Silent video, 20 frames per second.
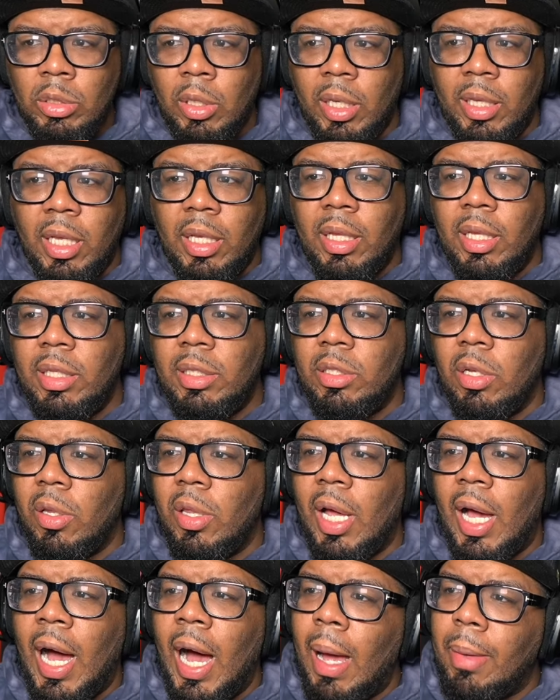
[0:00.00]
So I think these are
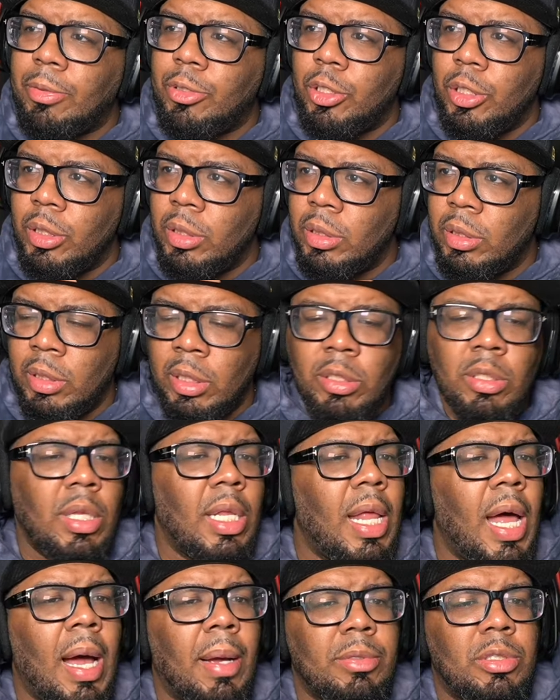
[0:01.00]
the options. These
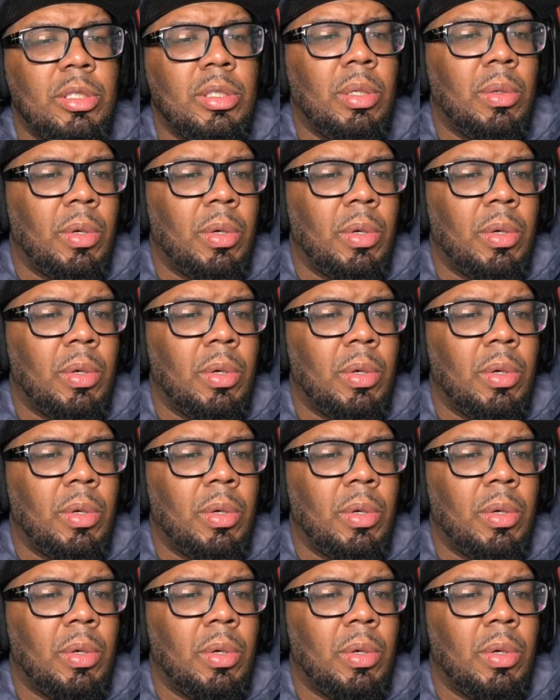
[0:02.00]
are the options